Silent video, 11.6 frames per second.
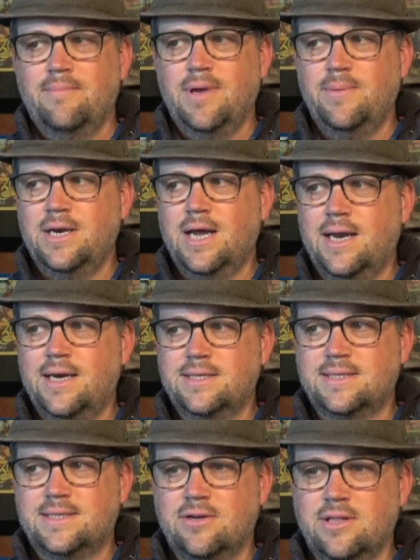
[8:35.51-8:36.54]
maybe not
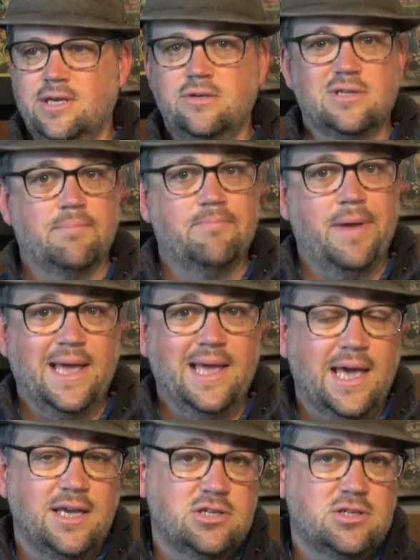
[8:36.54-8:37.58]
necessarily used on
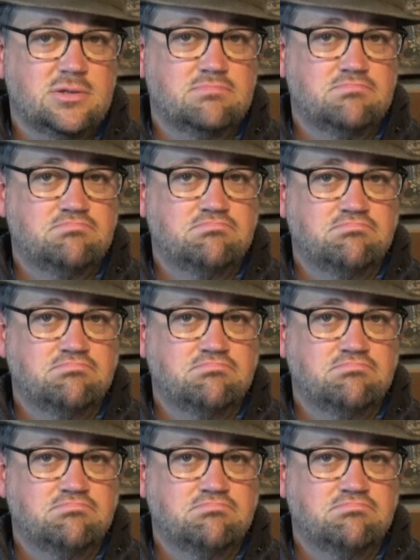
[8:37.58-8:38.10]
pancakes,